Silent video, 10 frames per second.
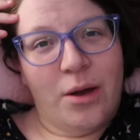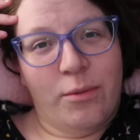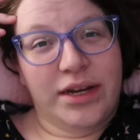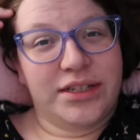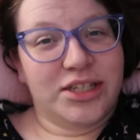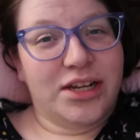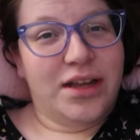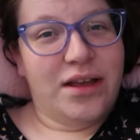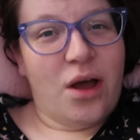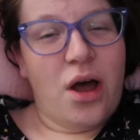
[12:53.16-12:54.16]
Which,
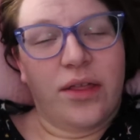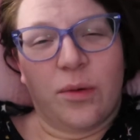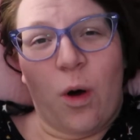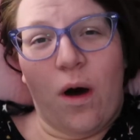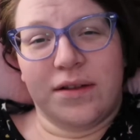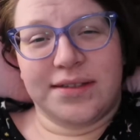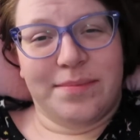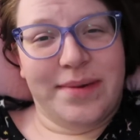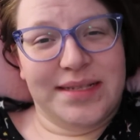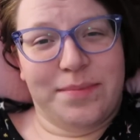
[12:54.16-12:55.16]
on the wall is
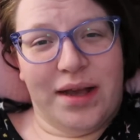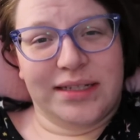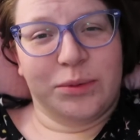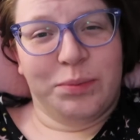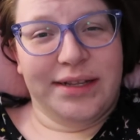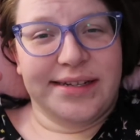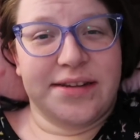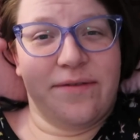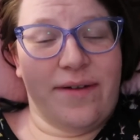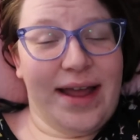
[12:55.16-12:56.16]
the best possible place
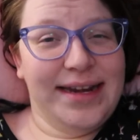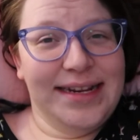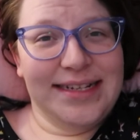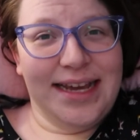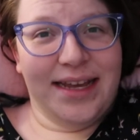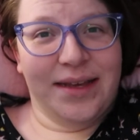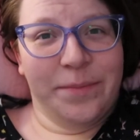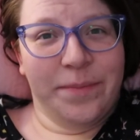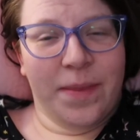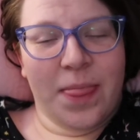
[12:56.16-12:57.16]
to find a tick.
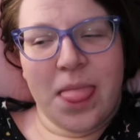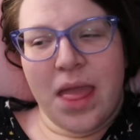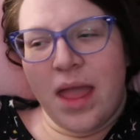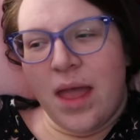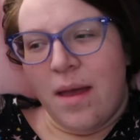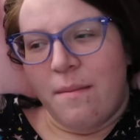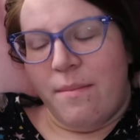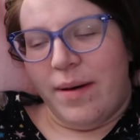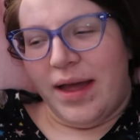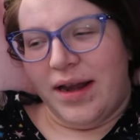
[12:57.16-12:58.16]

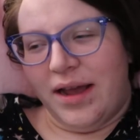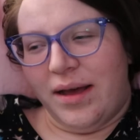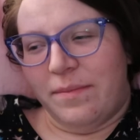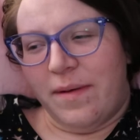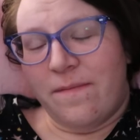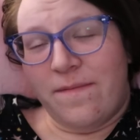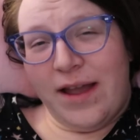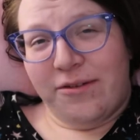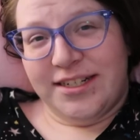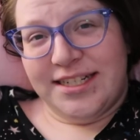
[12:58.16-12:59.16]
But,
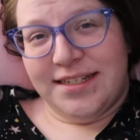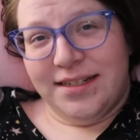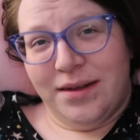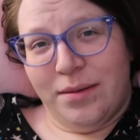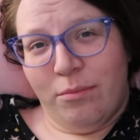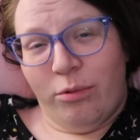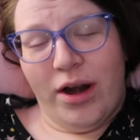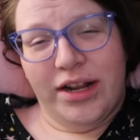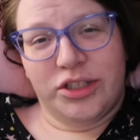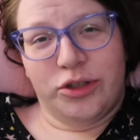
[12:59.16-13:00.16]
found it,
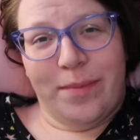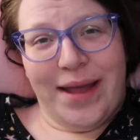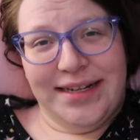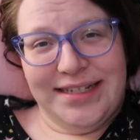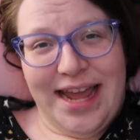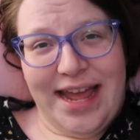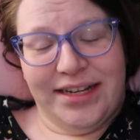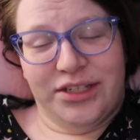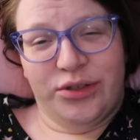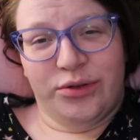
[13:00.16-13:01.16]
brought it to my
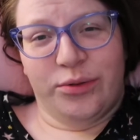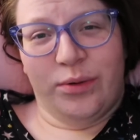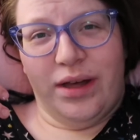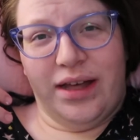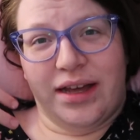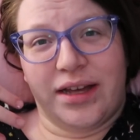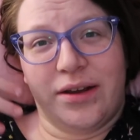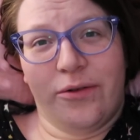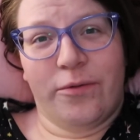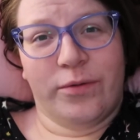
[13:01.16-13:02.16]
dad to,
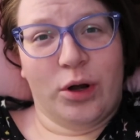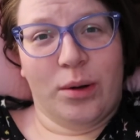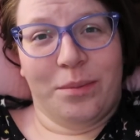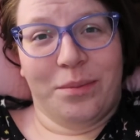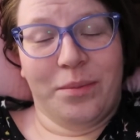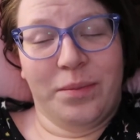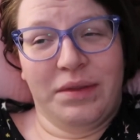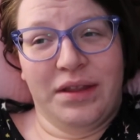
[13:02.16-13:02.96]
confirm,